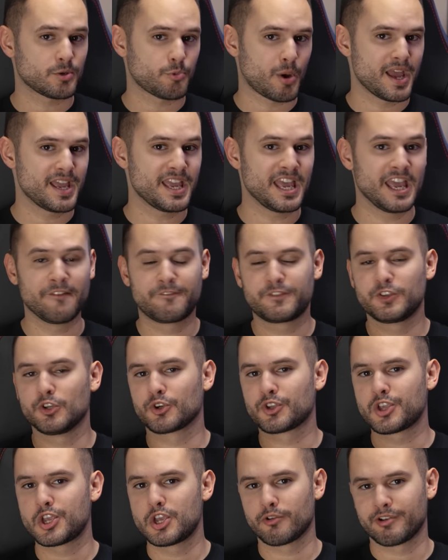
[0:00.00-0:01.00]
the way, if
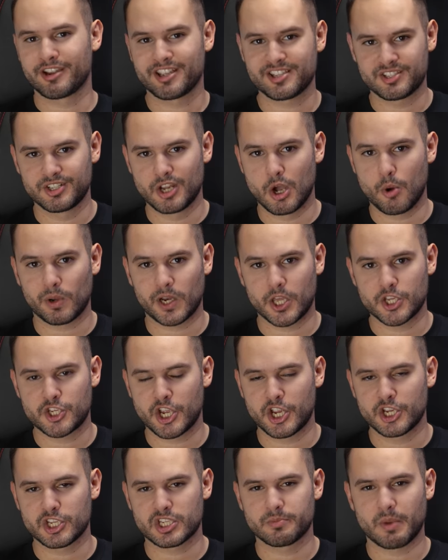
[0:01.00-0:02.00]
you're curious to know what I
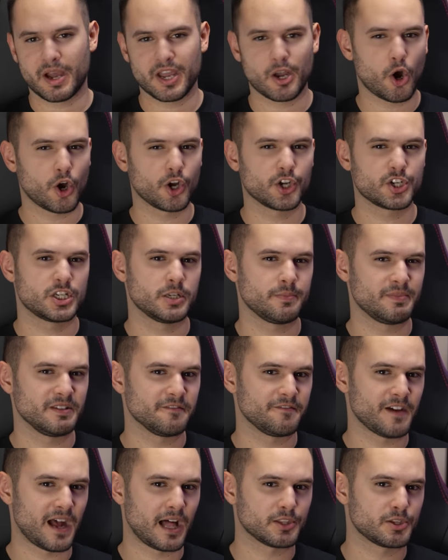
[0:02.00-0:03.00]
changed my
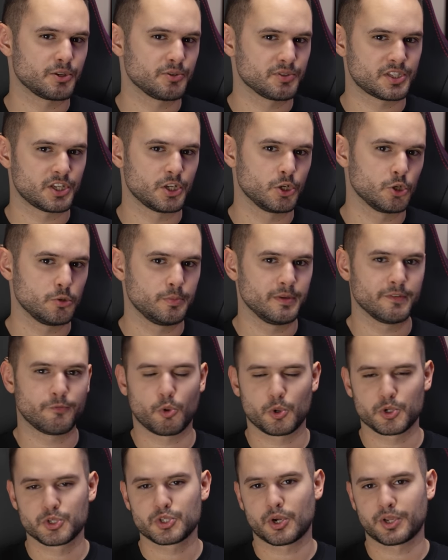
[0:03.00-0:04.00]
RGB values to
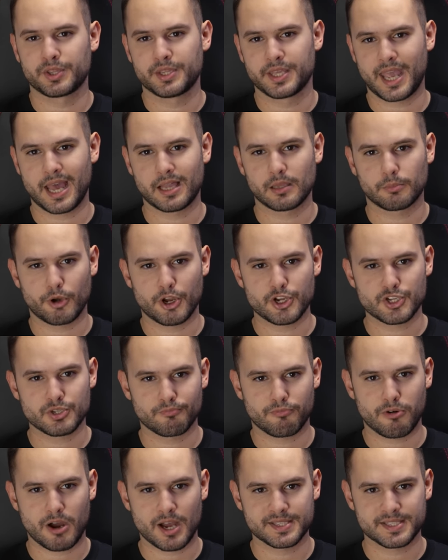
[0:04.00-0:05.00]
before starting the
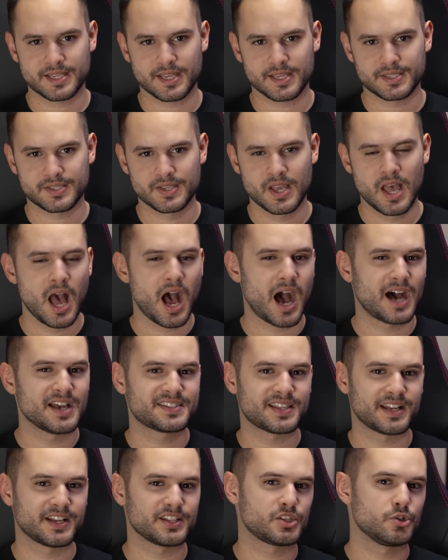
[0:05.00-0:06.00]
calibration process, I
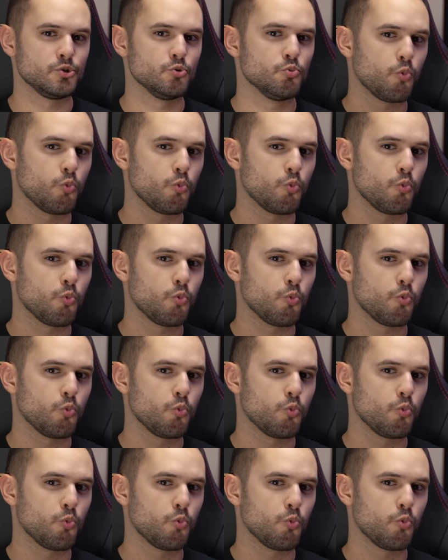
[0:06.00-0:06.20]
set it to